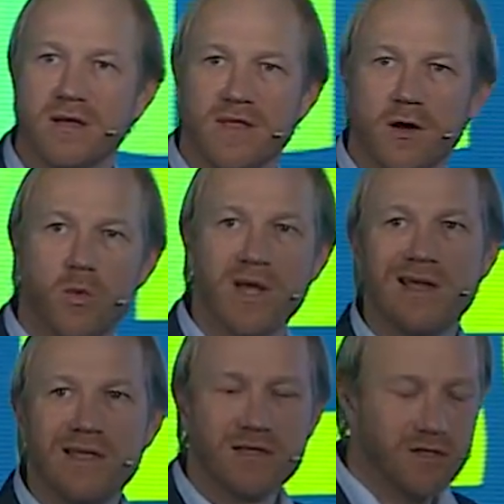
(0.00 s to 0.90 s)
that are
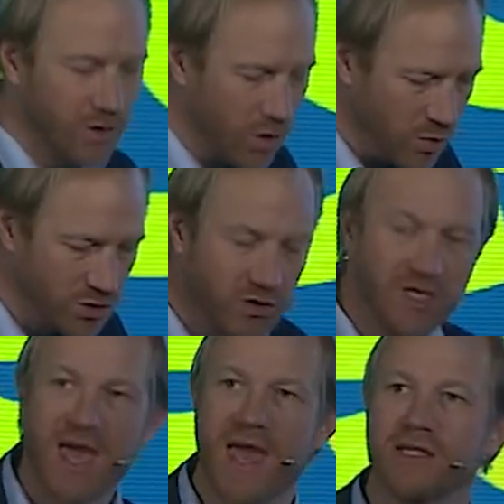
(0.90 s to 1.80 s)
willing to go to
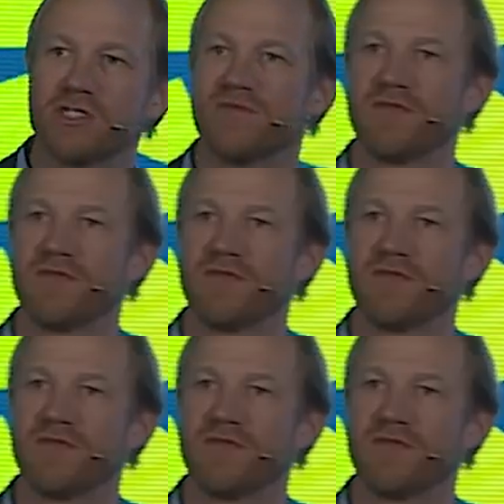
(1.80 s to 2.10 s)
the edge of